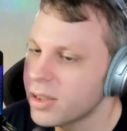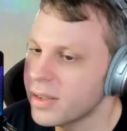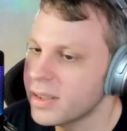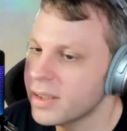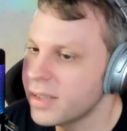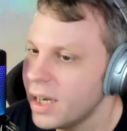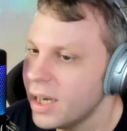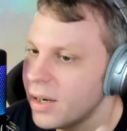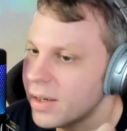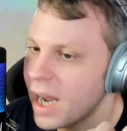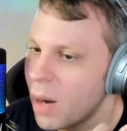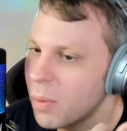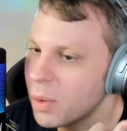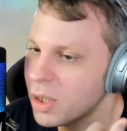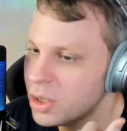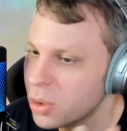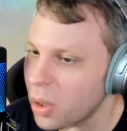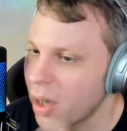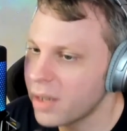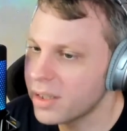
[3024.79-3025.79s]
to say, okay, I want
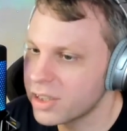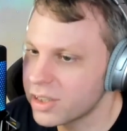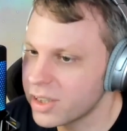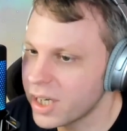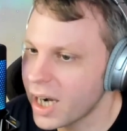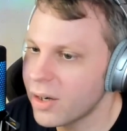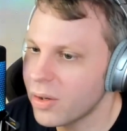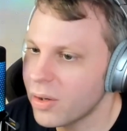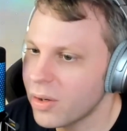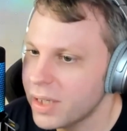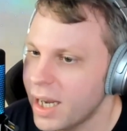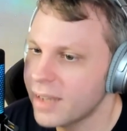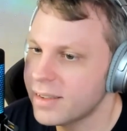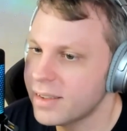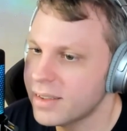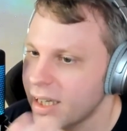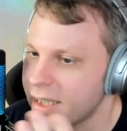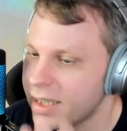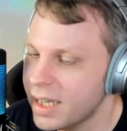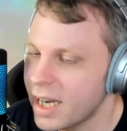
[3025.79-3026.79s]
to join this channel, and it has
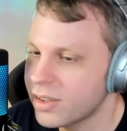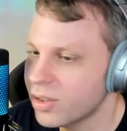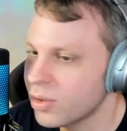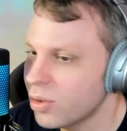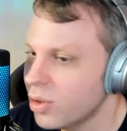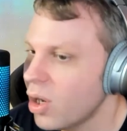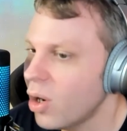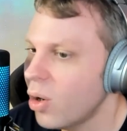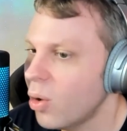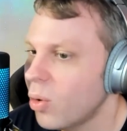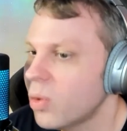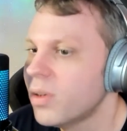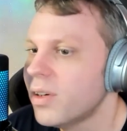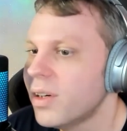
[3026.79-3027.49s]
to say yes or no,